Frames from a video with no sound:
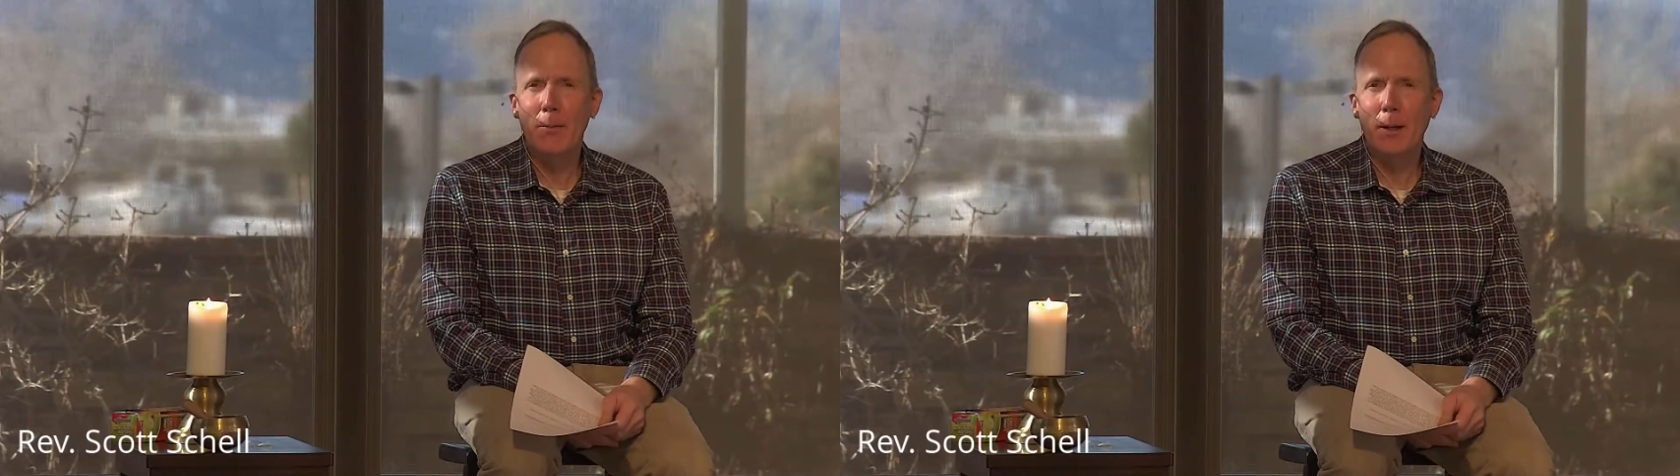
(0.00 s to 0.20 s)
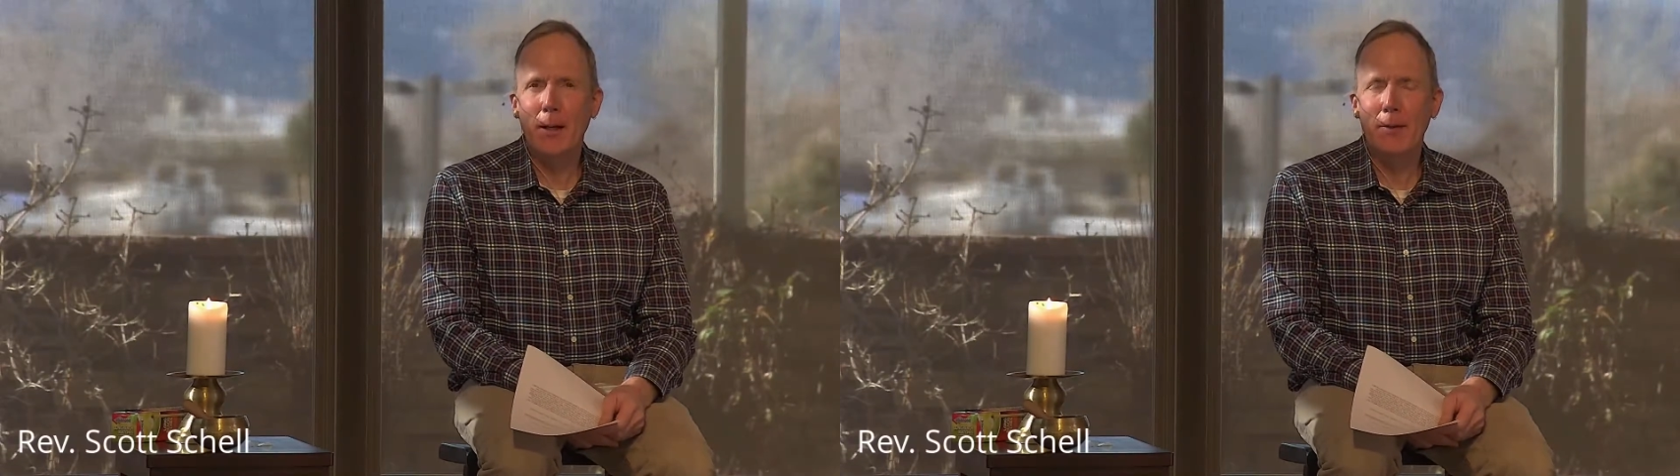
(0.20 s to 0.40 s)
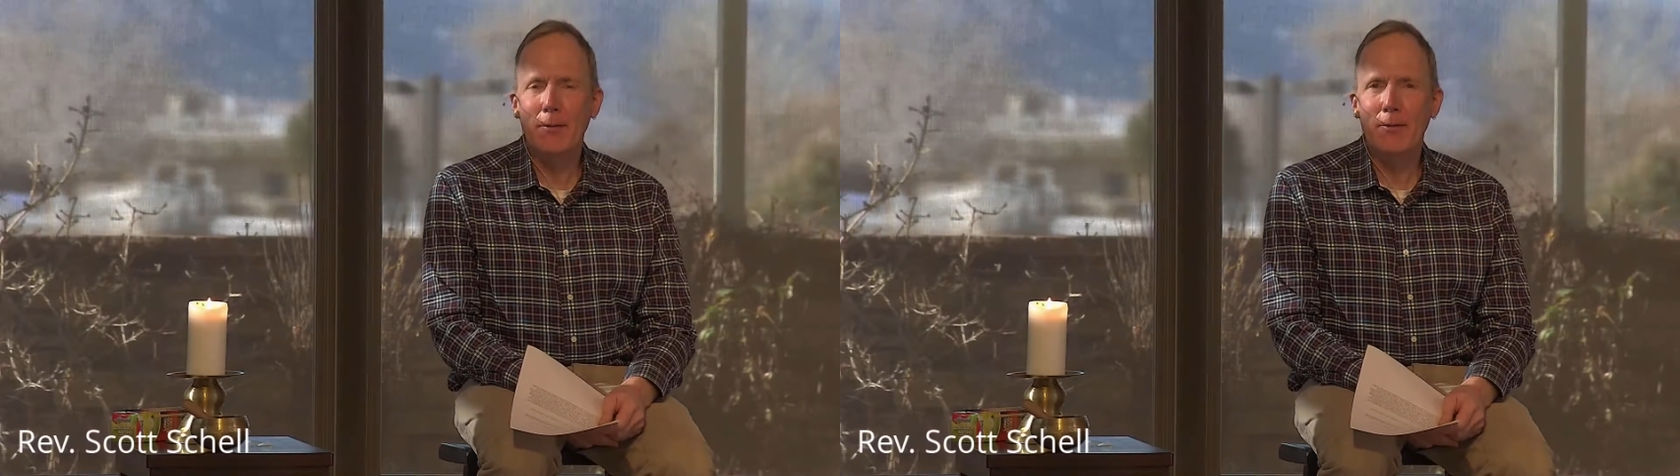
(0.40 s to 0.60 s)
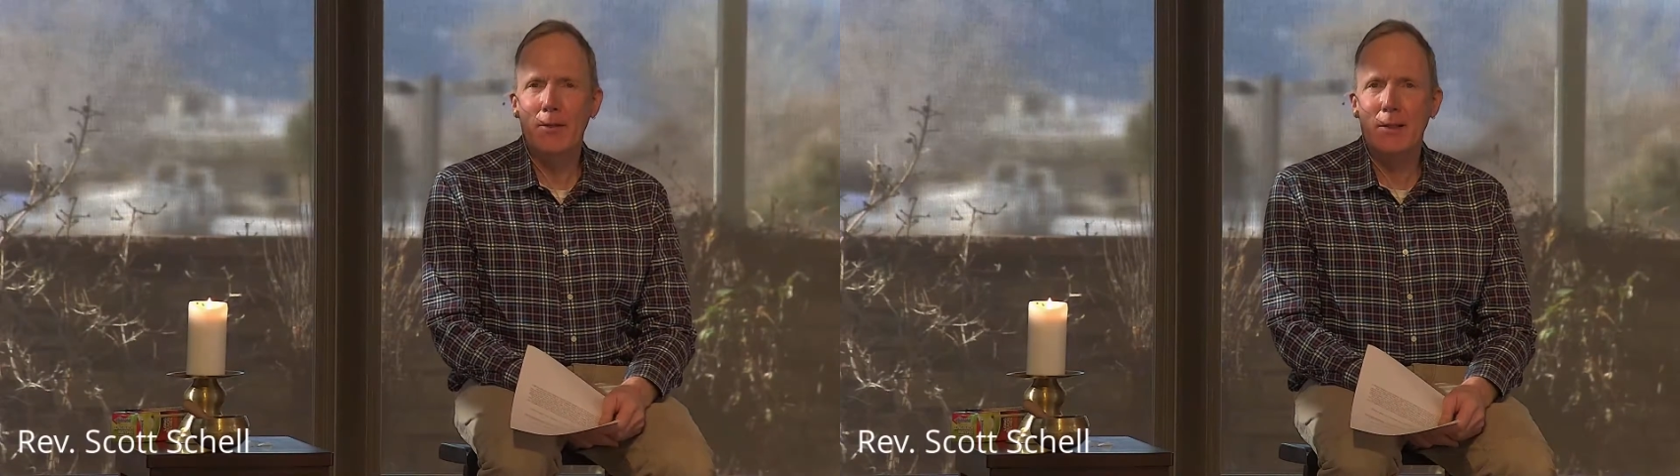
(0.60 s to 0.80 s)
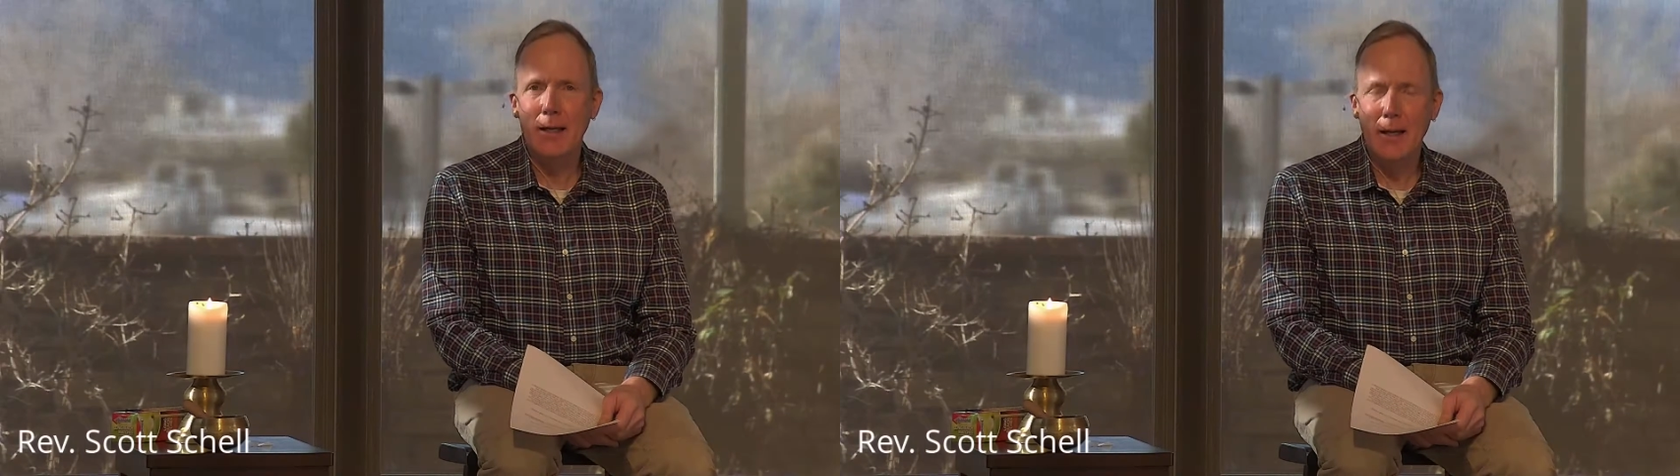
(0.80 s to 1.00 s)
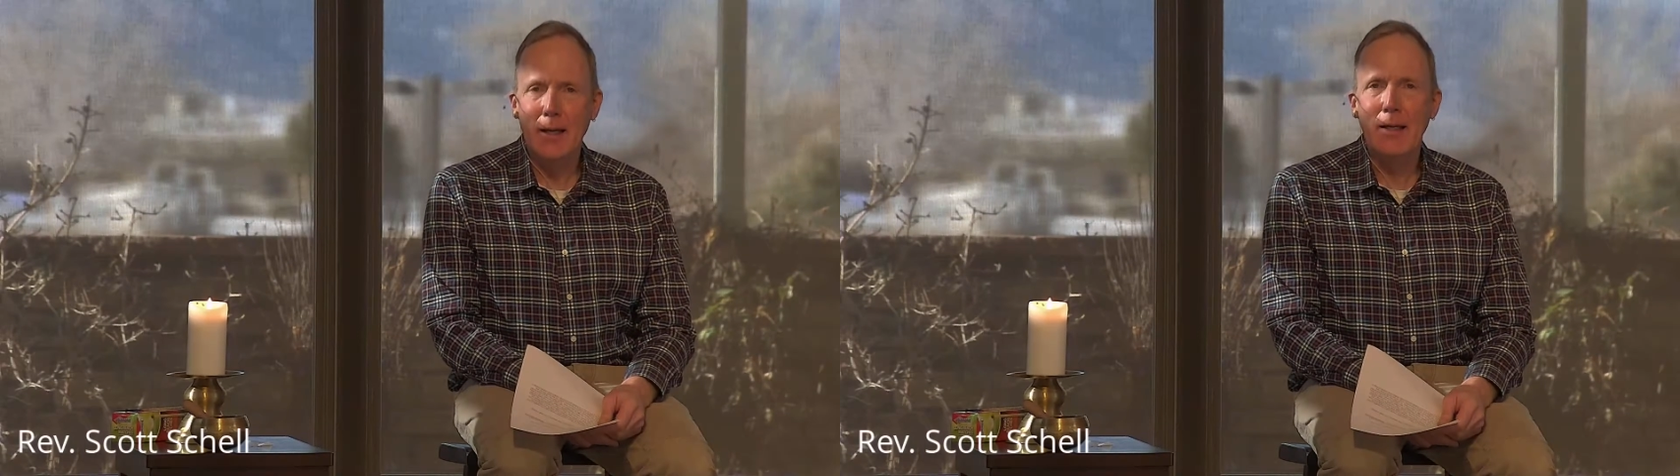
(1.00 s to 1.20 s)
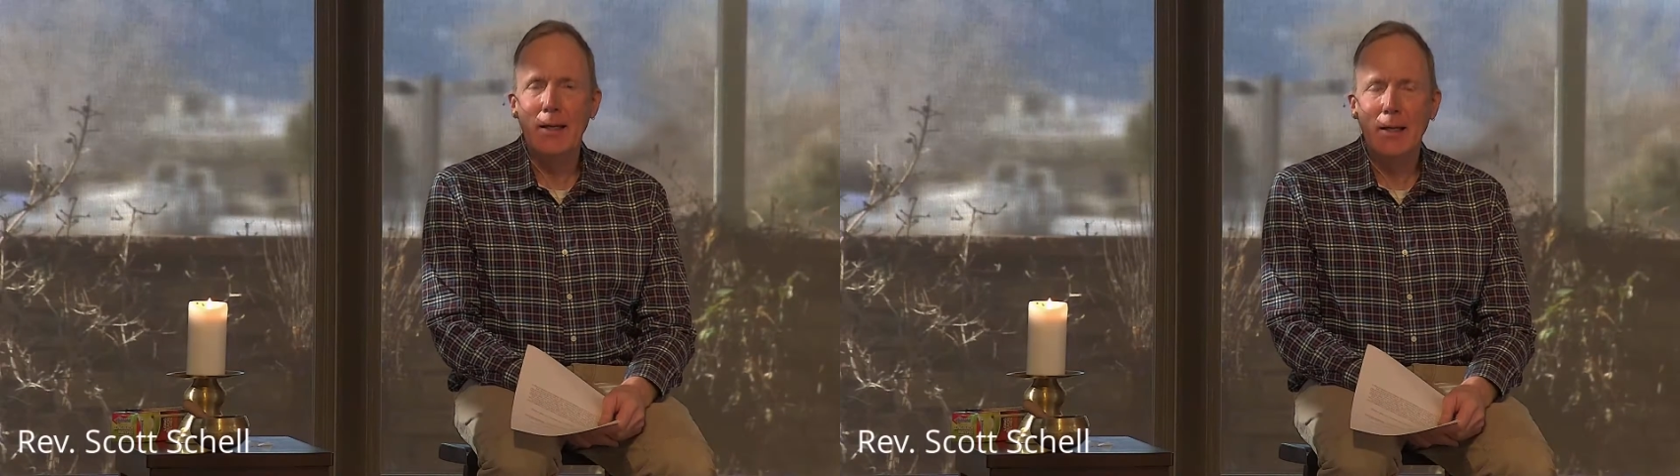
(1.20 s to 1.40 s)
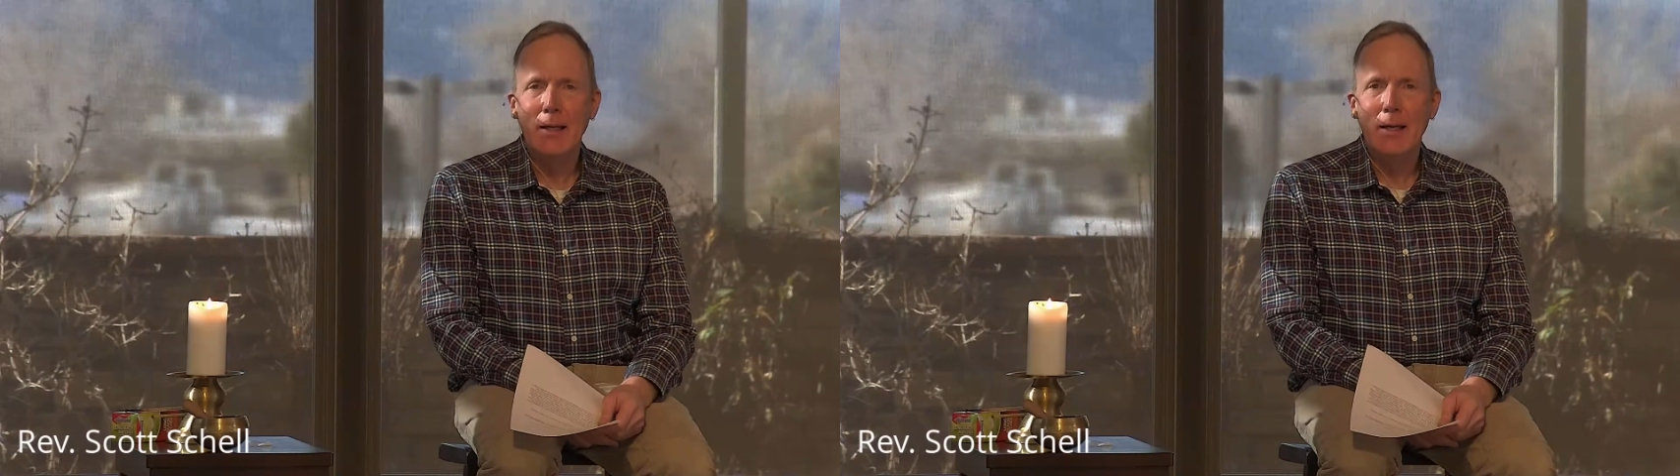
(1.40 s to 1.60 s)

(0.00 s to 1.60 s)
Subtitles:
about today